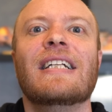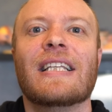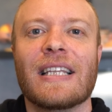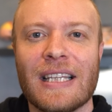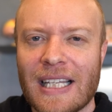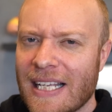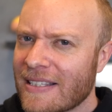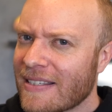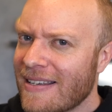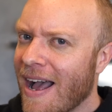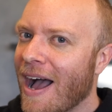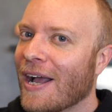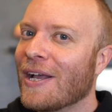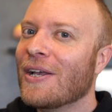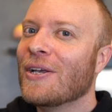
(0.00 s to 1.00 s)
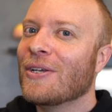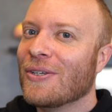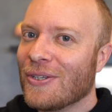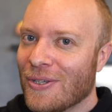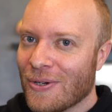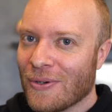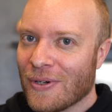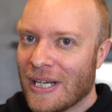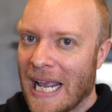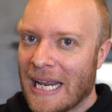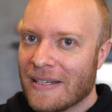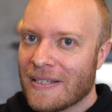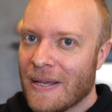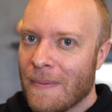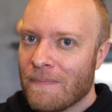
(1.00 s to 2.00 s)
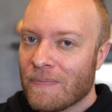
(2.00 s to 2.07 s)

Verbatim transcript: let's not urinate.